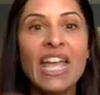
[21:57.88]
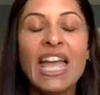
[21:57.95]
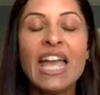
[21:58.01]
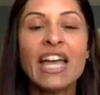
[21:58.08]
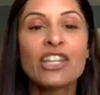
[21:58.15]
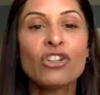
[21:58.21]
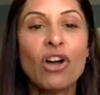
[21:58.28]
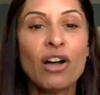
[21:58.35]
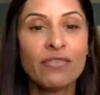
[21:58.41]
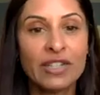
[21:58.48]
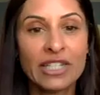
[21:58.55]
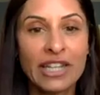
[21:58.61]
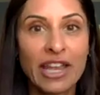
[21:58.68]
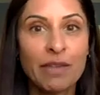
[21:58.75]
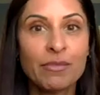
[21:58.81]
and
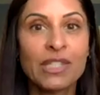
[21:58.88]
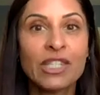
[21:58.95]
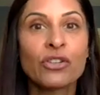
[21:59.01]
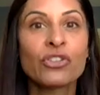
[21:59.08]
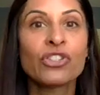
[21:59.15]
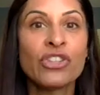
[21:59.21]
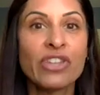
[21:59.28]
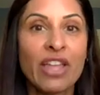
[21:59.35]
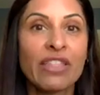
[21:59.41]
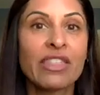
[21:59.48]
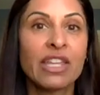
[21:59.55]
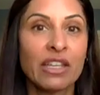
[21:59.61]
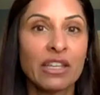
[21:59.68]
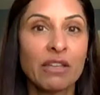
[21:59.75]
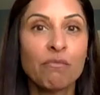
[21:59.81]
oftentimes there's
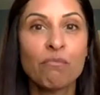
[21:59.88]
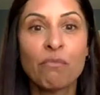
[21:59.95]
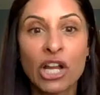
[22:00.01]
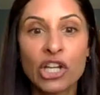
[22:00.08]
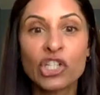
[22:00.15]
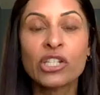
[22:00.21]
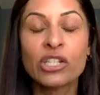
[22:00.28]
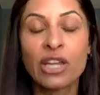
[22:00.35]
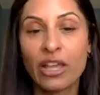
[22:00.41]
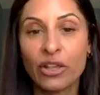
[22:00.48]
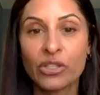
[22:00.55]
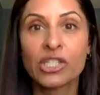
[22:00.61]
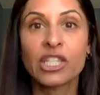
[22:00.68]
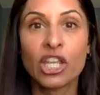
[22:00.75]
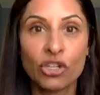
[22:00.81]
nothing much
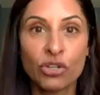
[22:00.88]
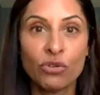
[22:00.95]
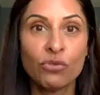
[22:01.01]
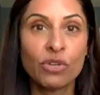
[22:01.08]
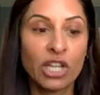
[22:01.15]
else that you